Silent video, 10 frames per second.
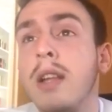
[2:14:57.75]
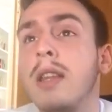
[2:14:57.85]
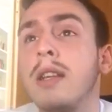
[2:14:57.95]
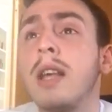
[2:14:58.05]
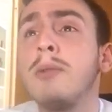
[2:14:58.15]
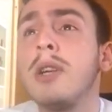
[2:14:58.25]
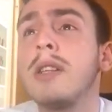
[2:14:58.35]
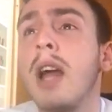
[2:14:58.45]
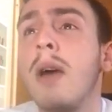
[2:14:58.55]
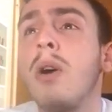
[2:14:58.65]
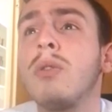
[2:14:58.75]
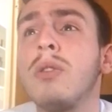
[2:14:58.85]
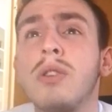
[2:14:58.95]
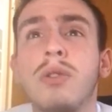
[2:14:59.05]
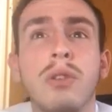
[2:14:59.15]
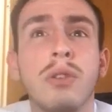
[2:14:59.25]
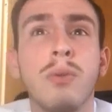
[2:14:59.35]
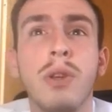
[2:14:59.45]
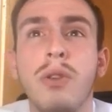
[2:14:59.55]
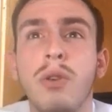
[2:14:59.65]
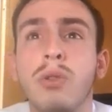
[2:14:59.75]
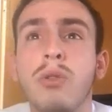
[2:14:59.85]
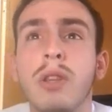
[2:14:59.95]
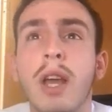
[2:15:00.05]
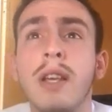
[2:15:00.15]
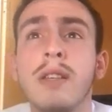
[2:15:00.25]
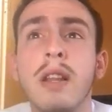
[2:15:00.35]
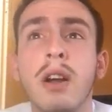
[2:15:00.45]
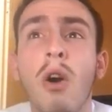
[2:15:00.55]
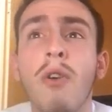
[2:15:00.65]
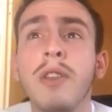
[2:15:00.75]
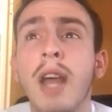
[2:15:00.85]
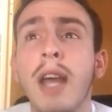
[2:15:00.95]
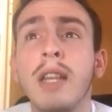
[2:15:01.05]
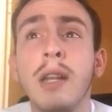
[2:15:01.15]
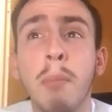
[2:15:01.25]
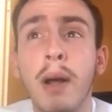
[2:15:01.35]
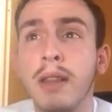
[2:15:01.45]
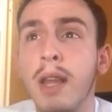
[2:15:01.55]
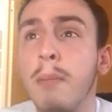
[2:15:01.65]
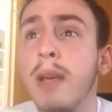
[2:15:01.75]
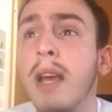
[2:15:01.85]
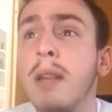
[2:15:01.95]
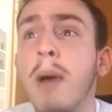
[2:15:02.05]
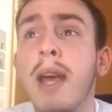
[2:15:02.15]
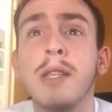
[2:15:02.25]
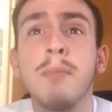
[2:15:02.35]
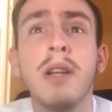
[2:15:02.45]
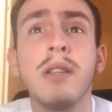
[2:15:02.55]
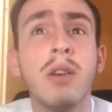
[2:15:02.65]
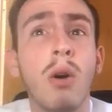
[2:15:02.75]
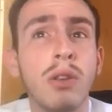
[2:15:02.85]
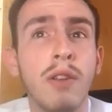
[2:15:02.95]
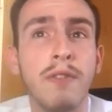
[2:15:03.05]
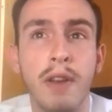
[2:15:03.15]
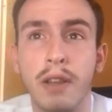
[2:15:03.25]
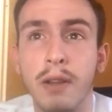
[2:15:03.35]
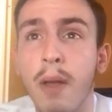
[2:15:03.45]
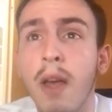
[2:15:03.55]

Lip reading: The subject I want to discuss with you today is the COVID-19 pandemic and my experience on the field.